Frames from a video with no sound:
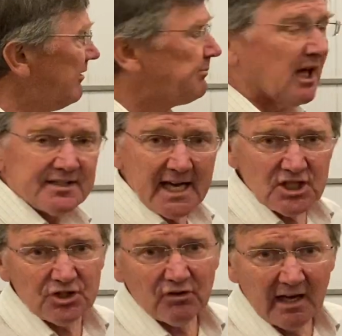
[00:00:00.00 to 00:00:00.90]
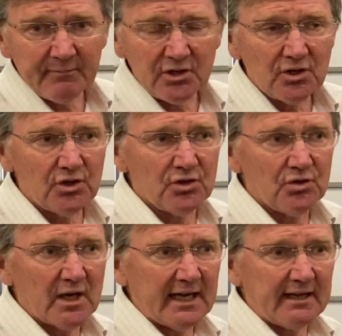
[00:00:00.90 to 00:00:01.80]
Plantation Rum,
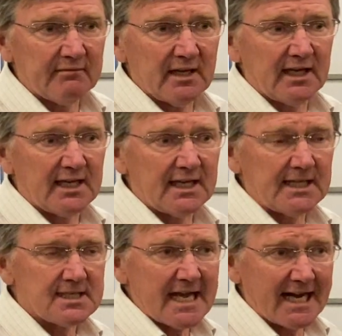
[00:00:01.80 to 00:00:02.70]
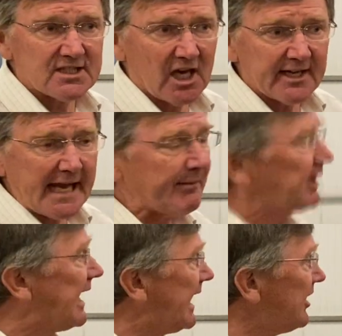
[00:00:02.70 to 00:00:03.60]
who is Alexander
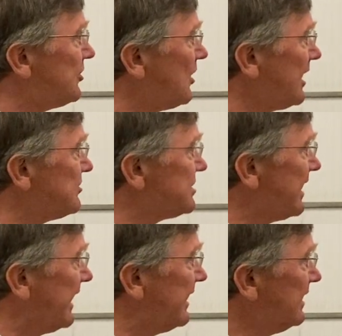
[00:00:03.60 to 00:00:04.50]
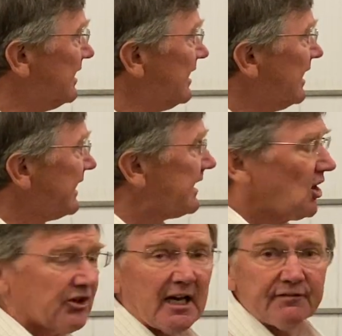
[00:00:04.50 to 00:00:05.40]
Gabriel, who owns
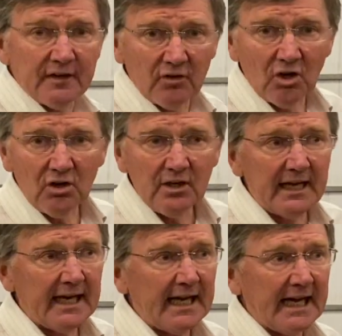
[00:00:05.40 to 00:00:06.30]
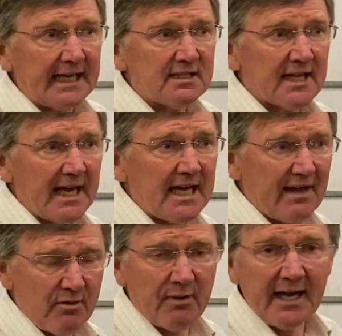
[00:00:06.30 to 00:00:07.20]
Cognac Ferrand, and they
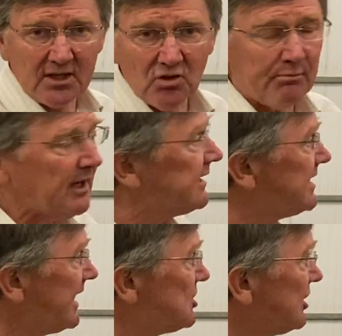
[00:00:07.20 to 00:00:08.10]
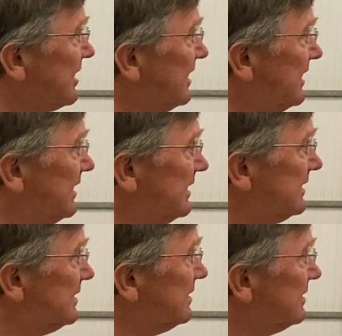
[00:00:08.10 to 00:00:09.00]
have a brand called Plantation.
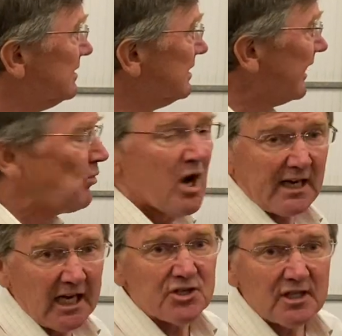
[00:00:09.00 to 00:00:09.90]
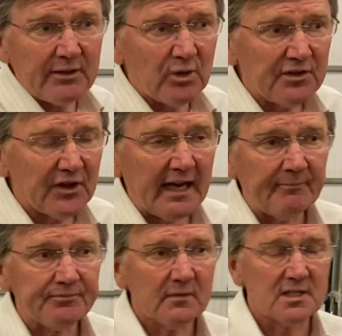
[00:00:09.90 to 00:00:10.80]
And work closely with
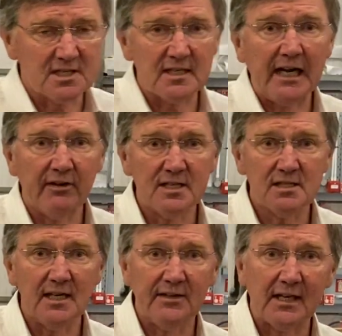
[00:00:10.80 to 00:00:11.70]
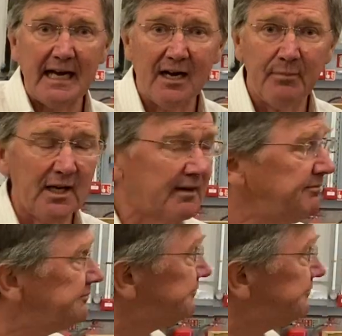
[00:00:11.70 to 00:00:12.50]
distilleries in the Caribbean.